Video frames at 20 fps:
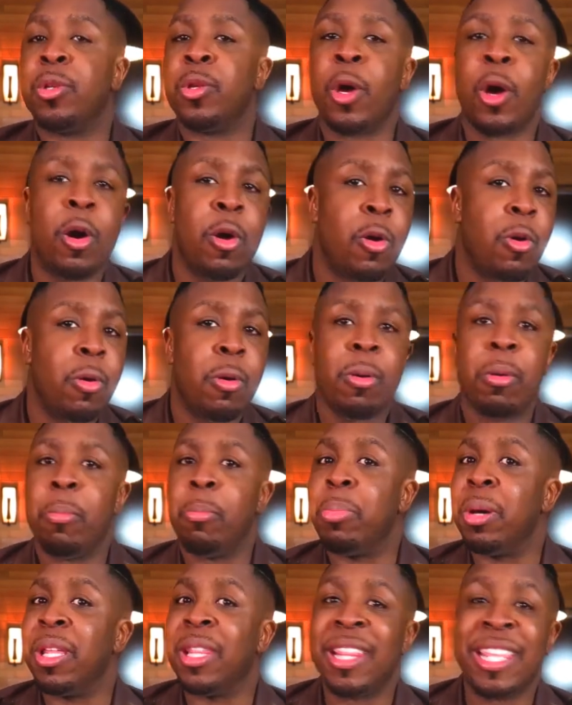Don't
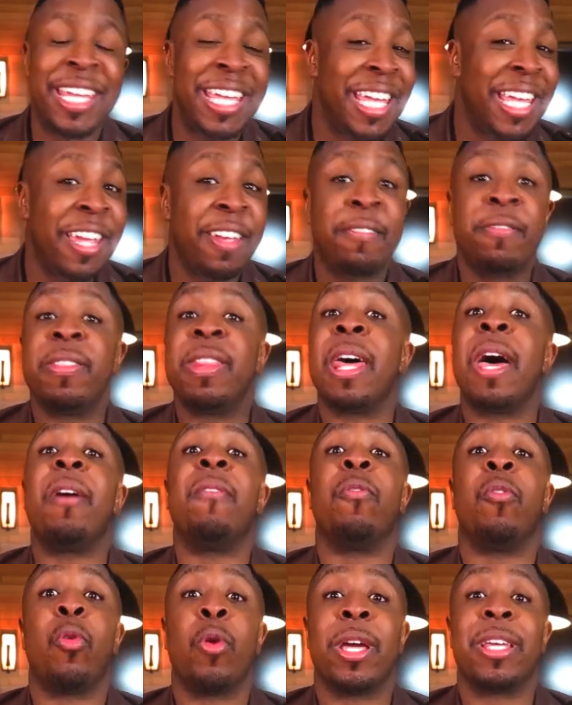believe
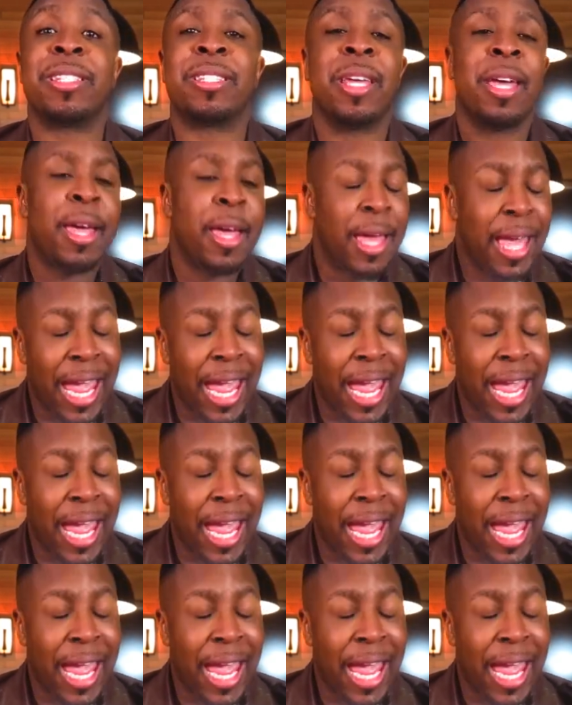that voice.